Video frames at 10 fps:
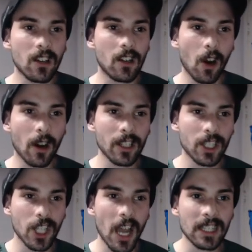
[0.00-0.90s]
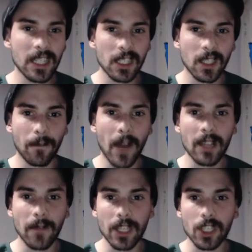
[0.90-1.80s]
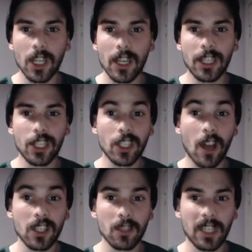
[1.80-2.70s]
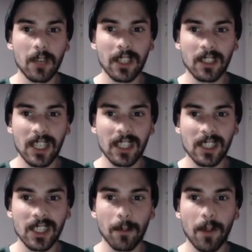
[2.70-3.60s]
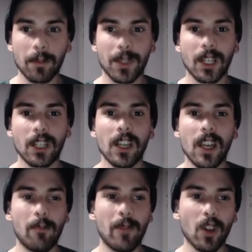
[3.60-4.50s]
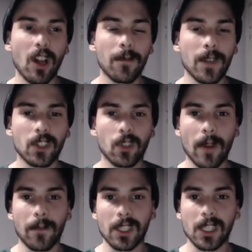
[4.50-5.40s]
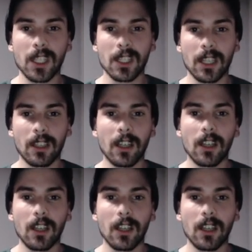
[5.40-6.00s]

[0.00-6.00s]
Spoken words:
Guard Shasa Stefanovic, he should also be able to take the step up here and build off his terrific season.